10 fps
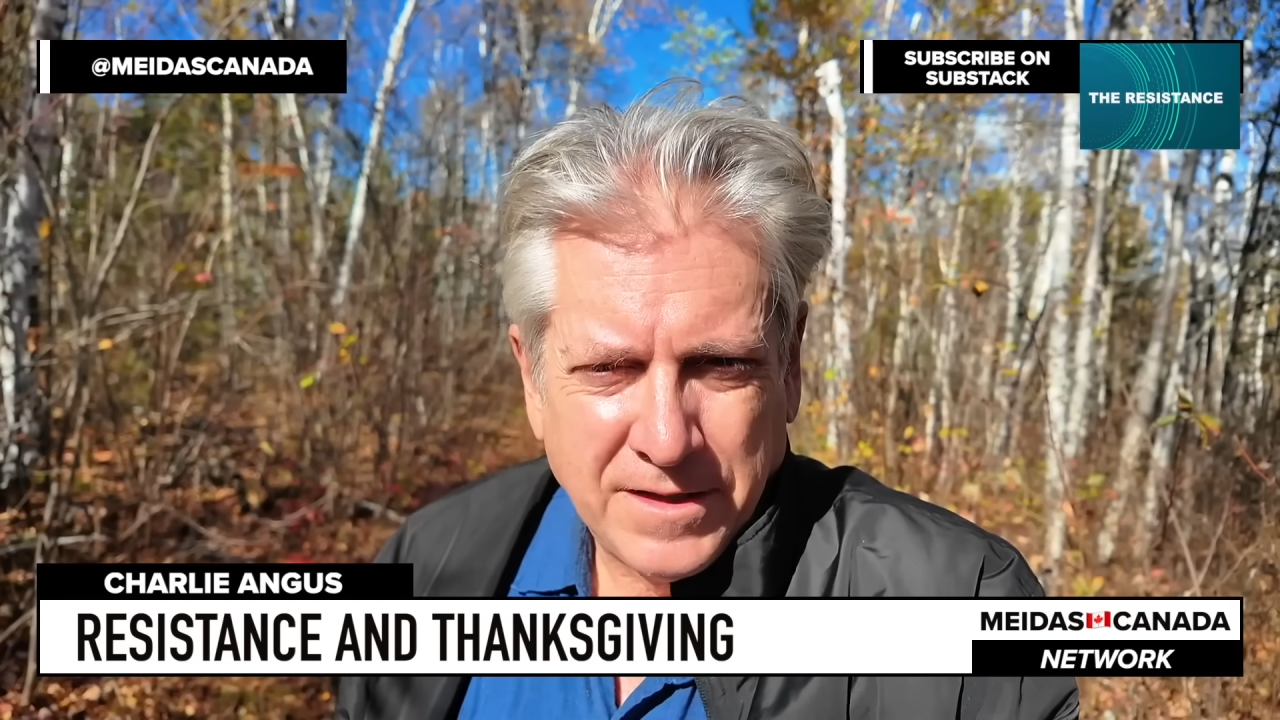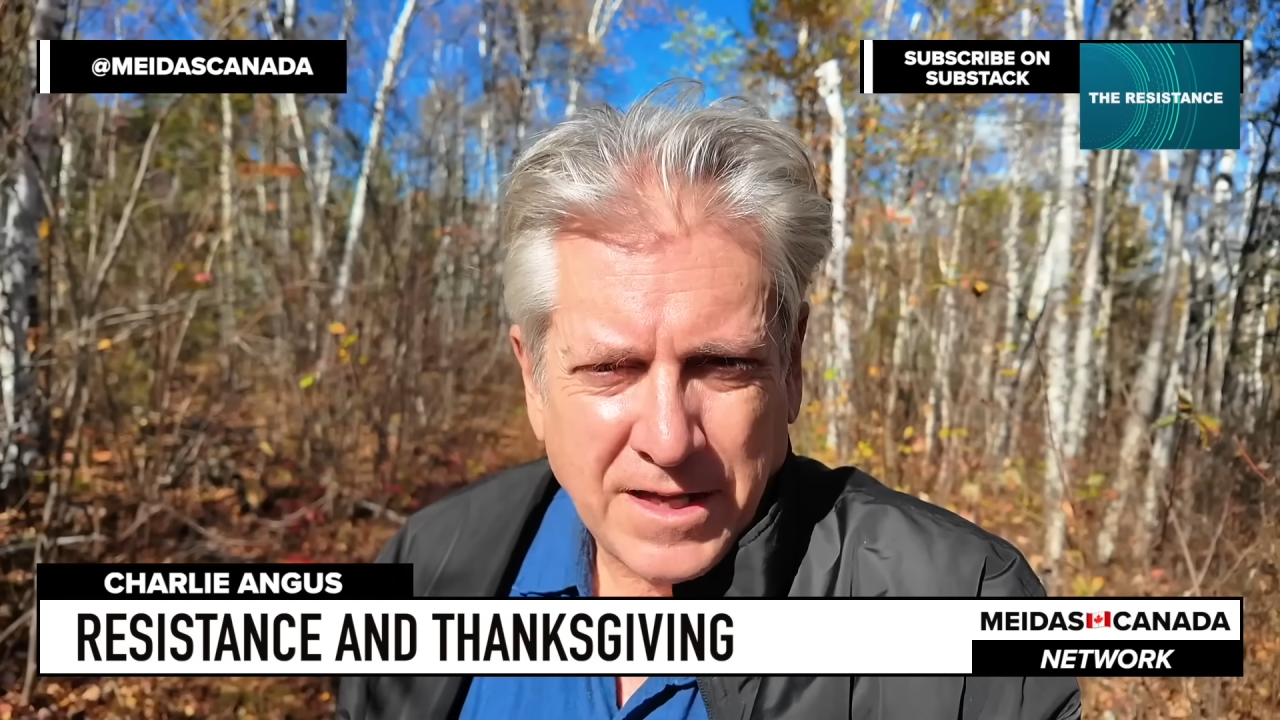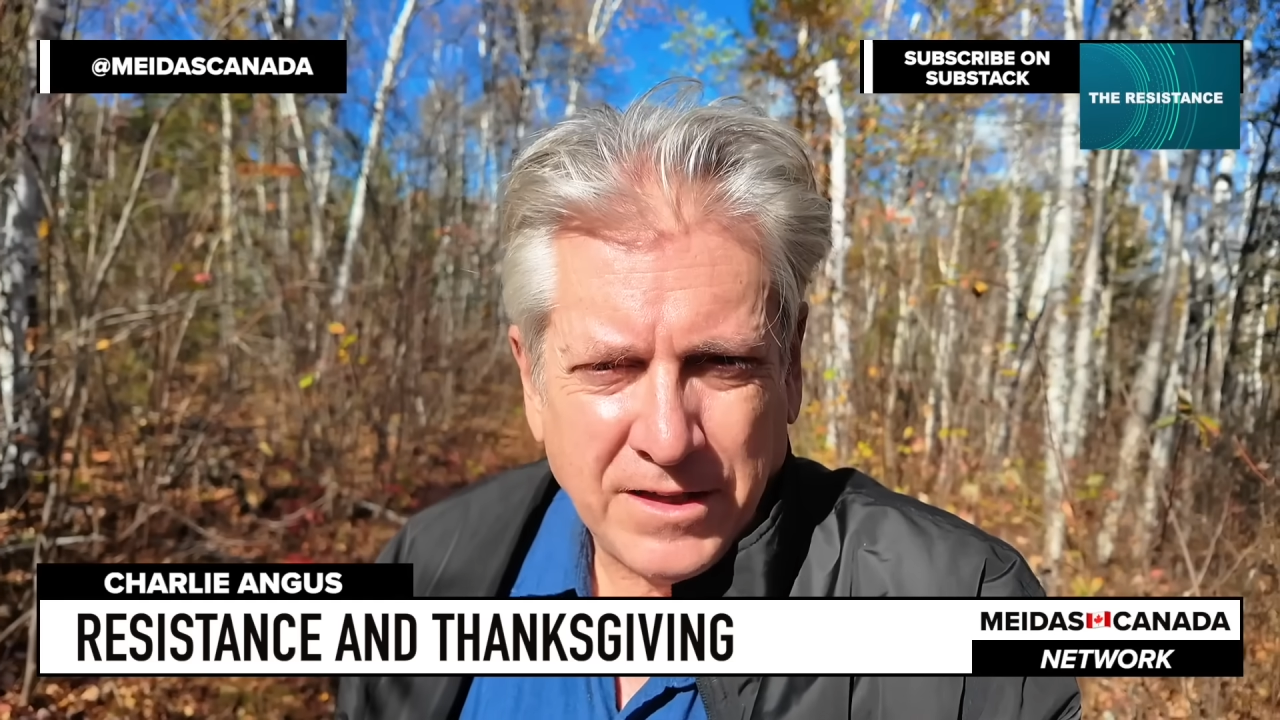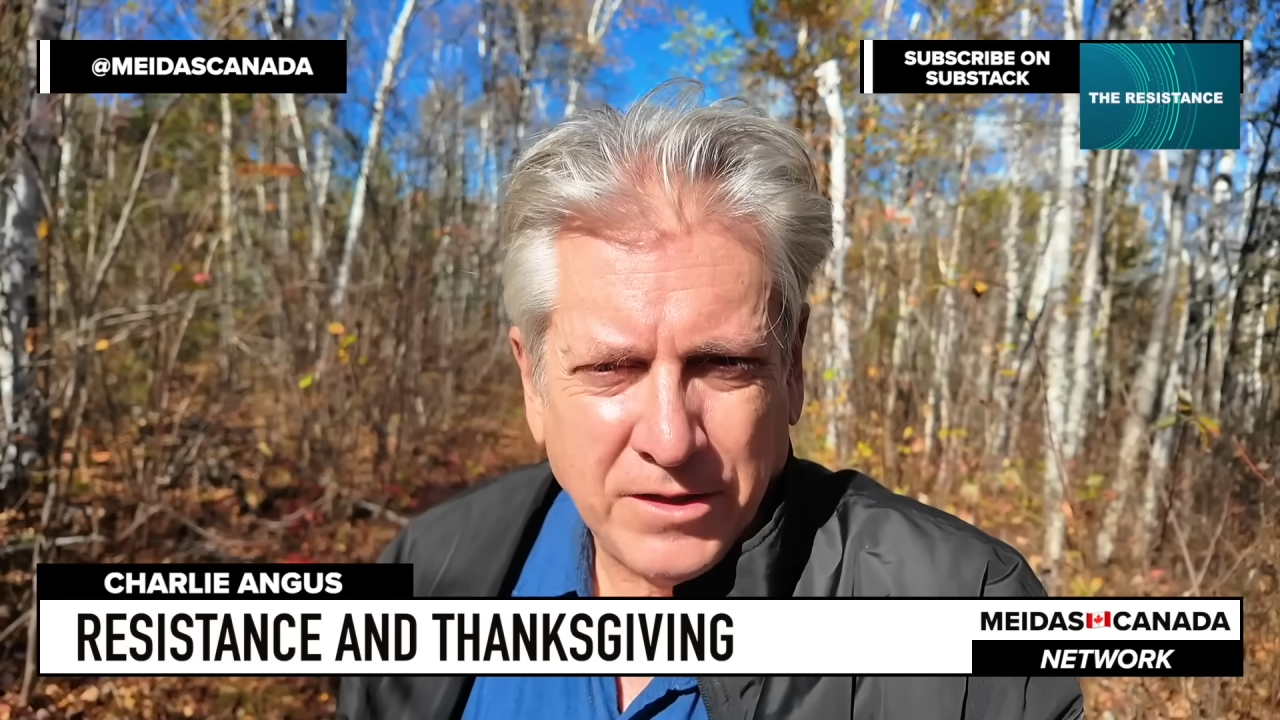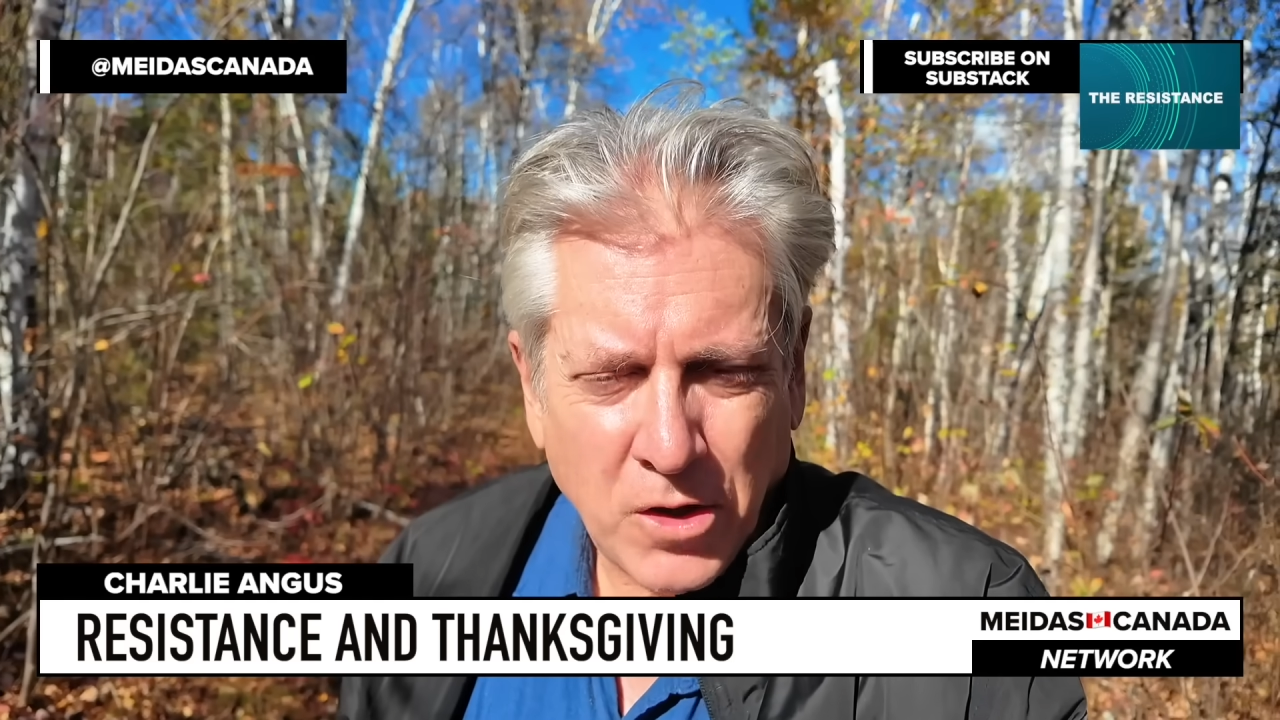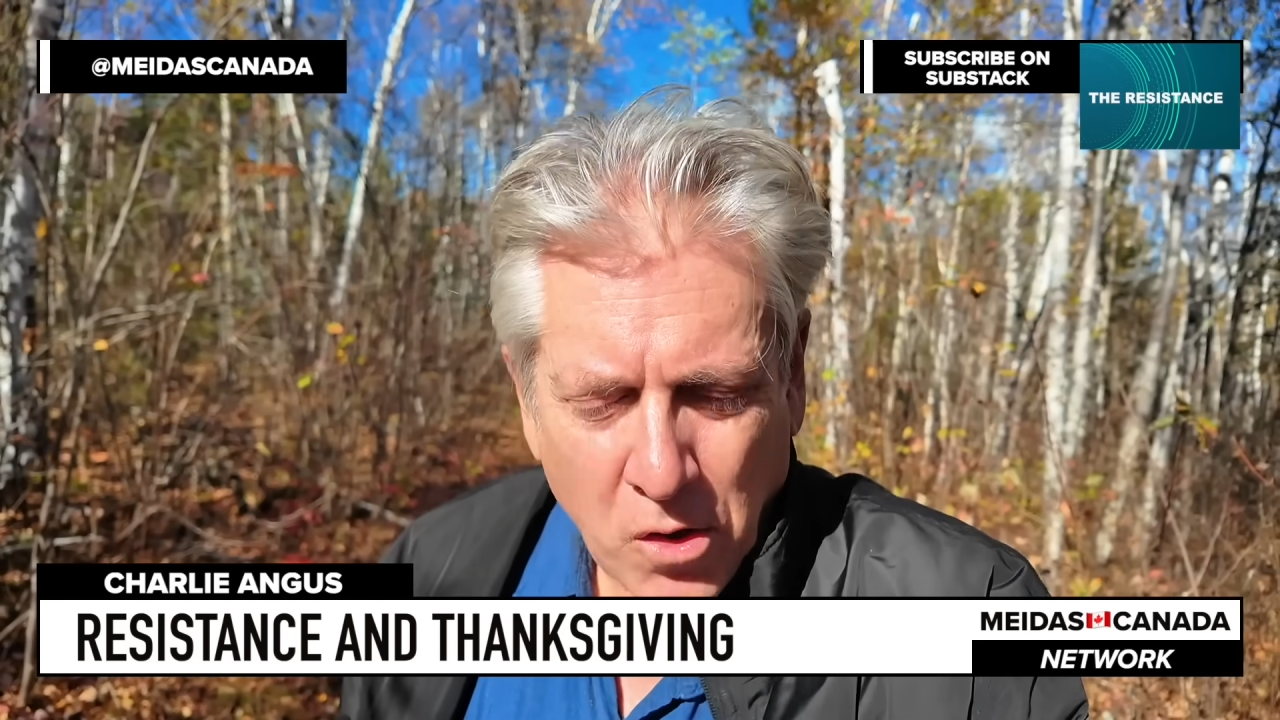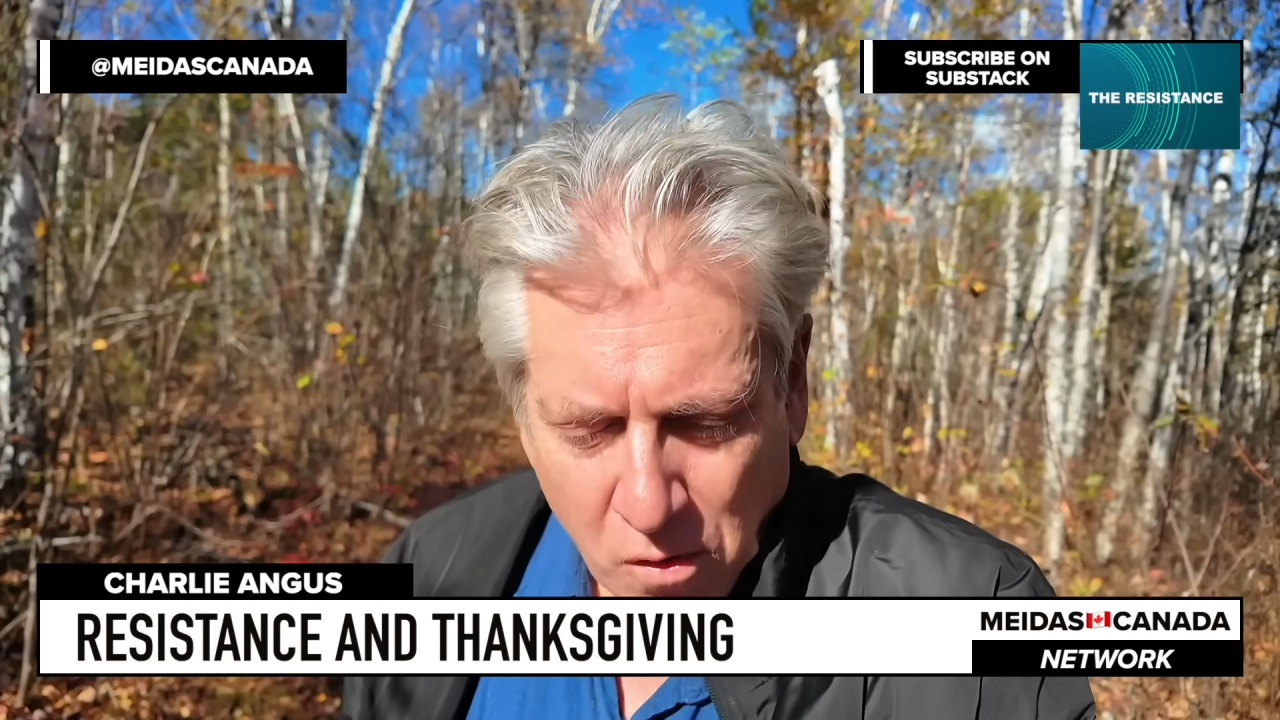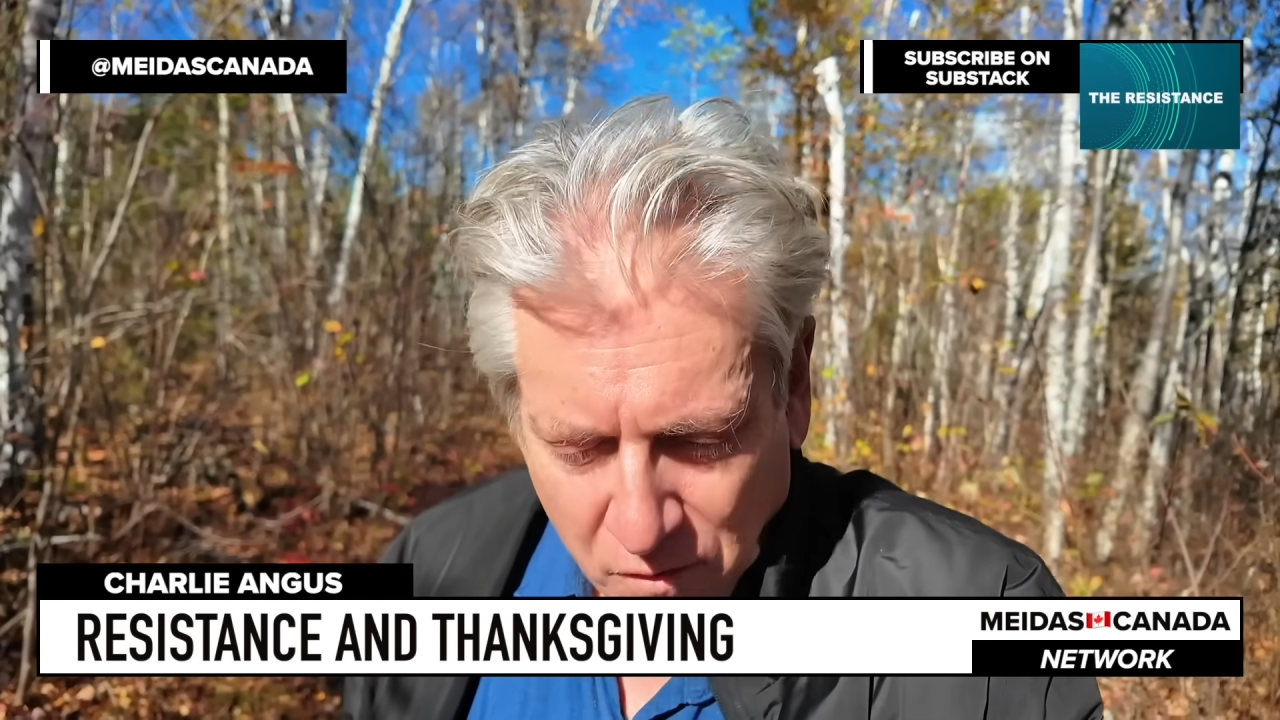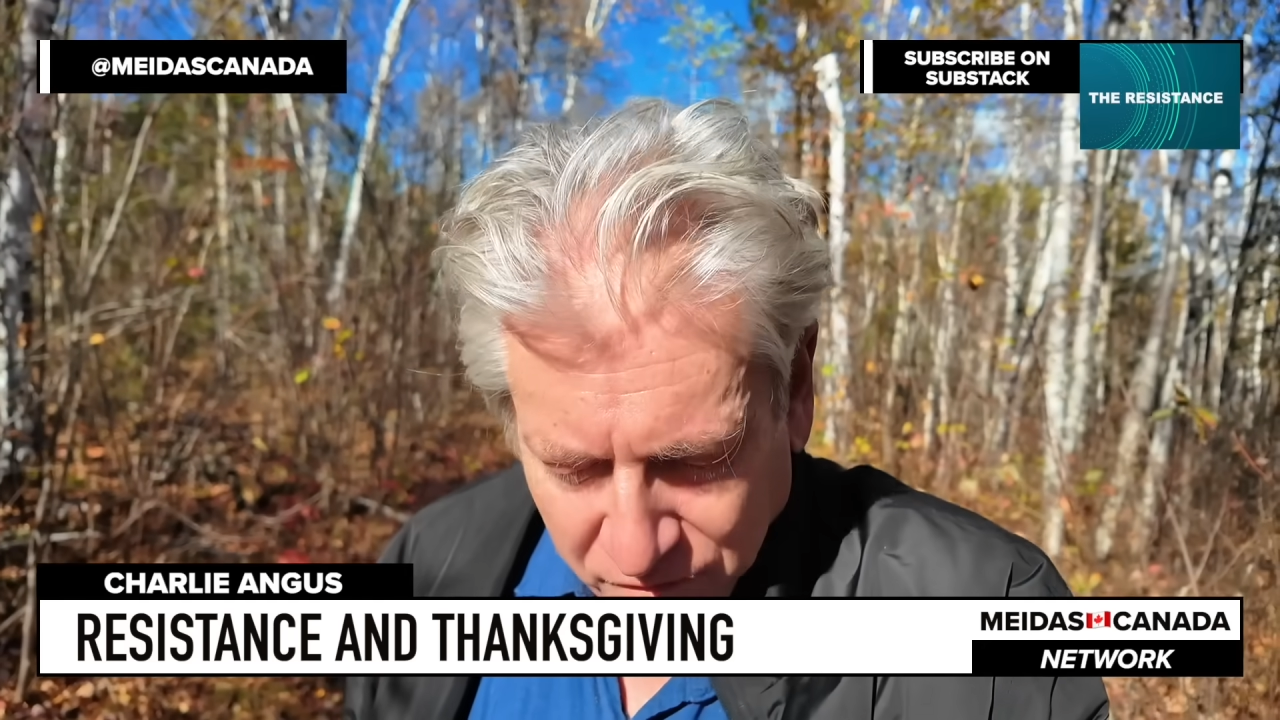Hello,